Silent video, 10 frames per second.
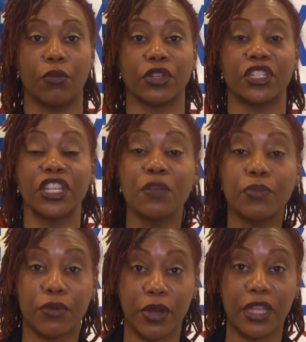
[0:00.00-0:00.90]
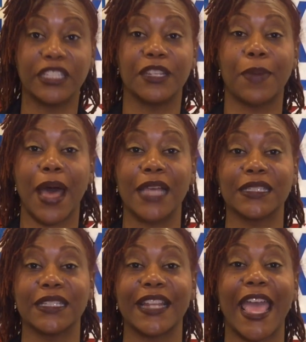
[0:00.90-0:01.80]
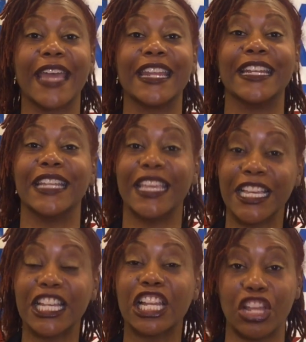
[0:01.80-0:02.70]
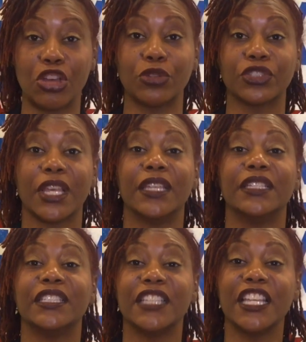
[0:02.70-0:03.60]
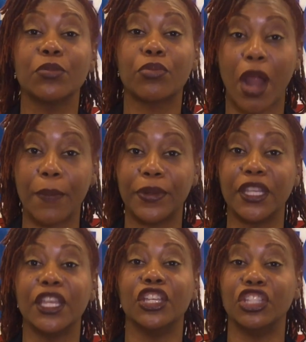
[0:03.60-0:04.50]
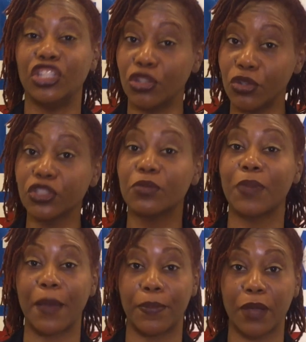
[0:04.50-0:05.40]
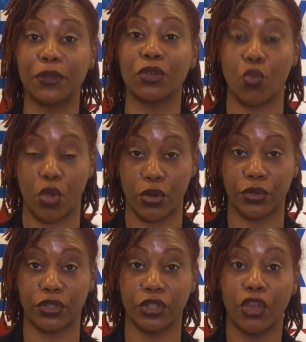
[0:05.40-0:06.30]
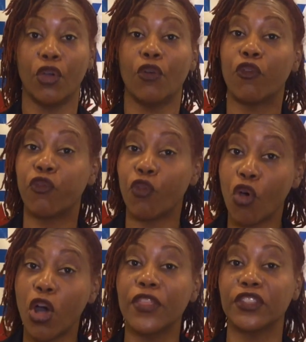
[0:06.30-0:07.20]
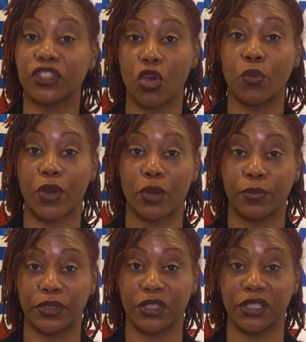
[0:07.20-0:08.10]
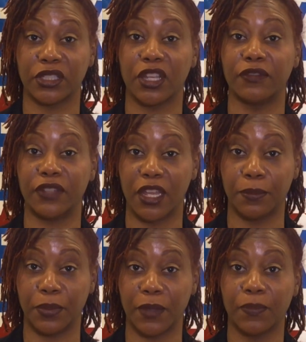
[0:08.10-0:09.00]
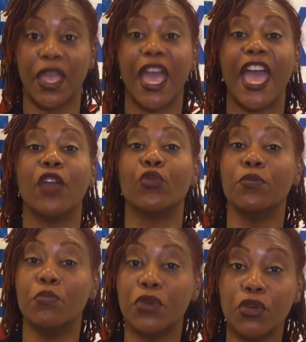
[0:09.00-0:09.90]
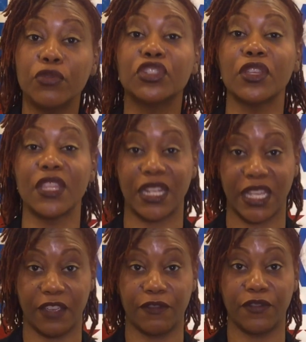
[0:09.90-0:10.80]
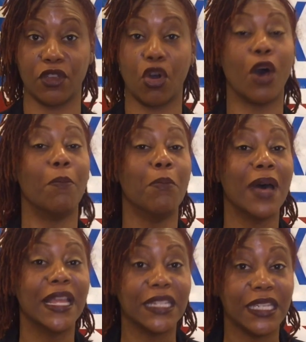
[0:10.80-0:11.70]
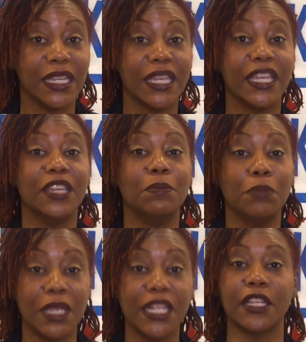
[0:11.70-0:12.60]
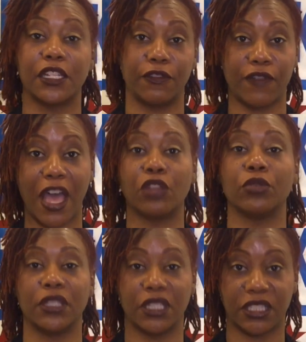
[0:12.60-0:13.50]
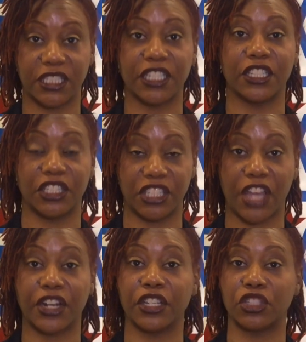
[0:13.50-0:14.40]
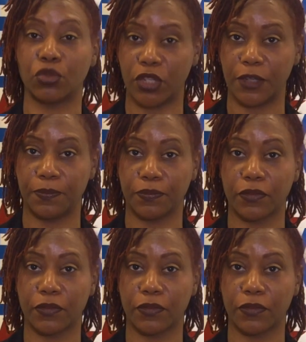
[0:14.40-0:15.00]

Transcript: were temporarily deposited at an enclosed city property used by Public Works for the sole purposes of dumping and removed to the landfill on Monday immediately following the, the Saturday sweep.